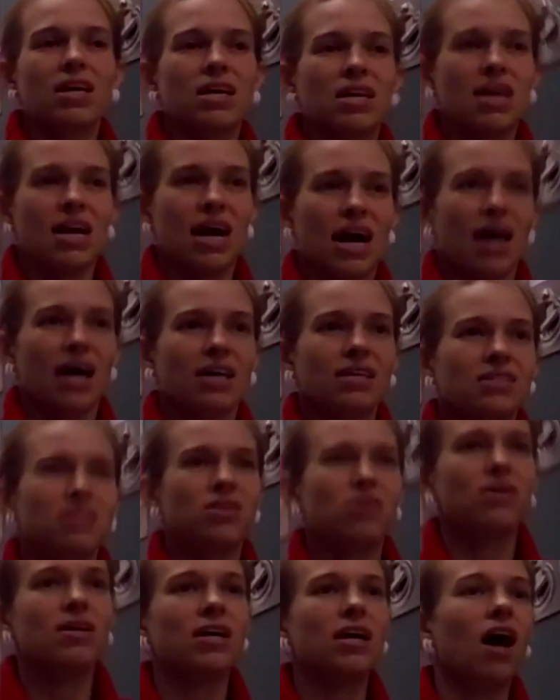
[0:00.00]
Yeah,
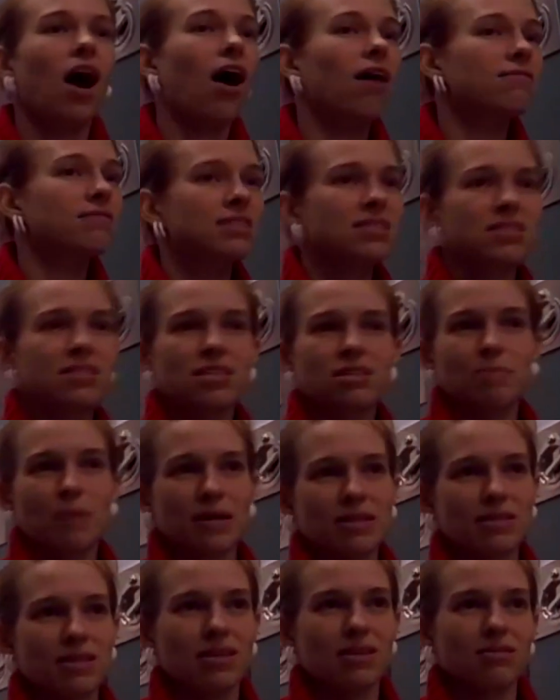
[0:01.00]
so it obviously
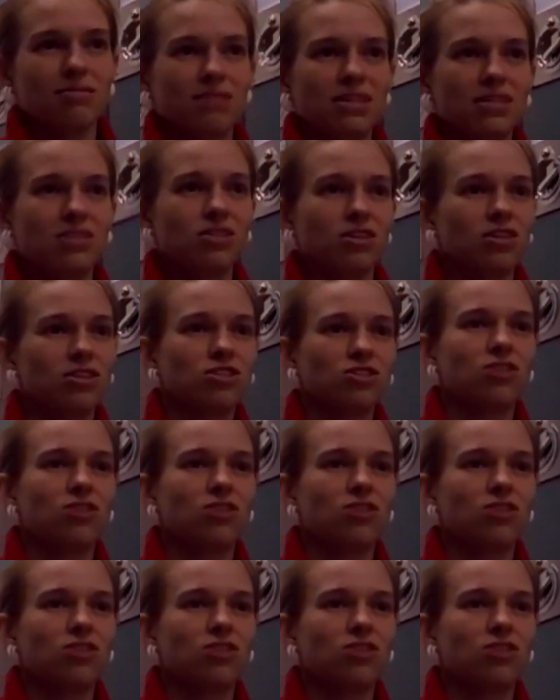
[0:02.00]
depends on the research.